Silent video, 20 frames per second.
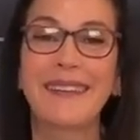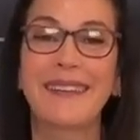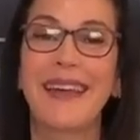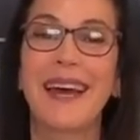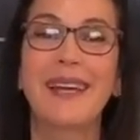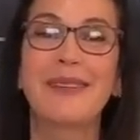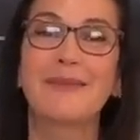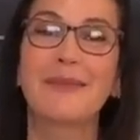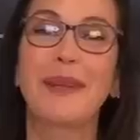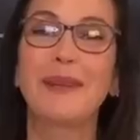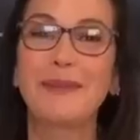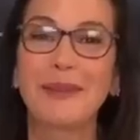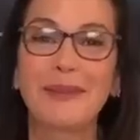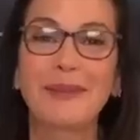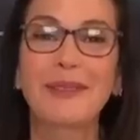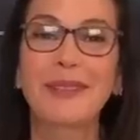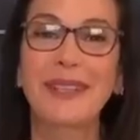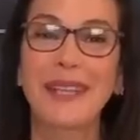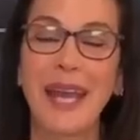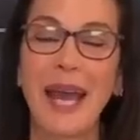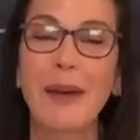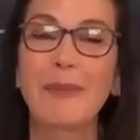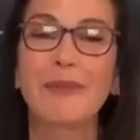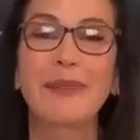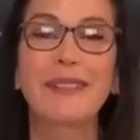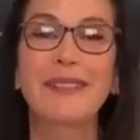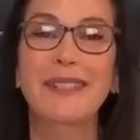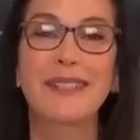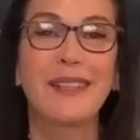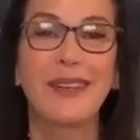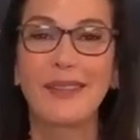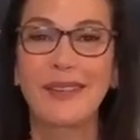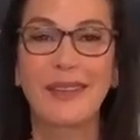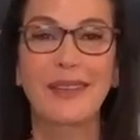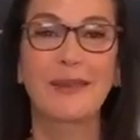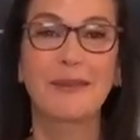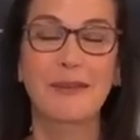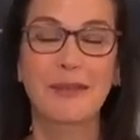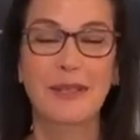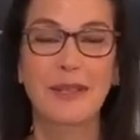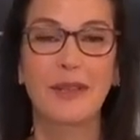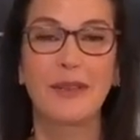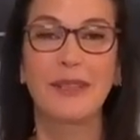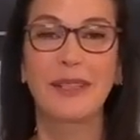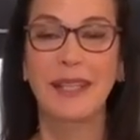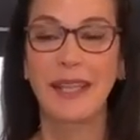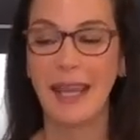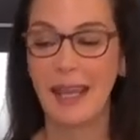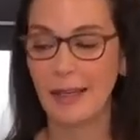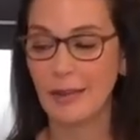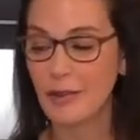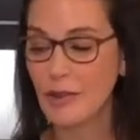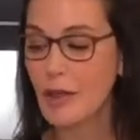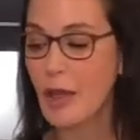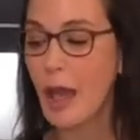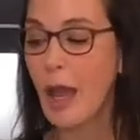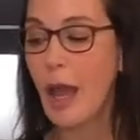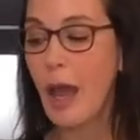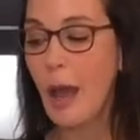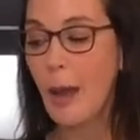and that made me really happy to know that you were so engaged.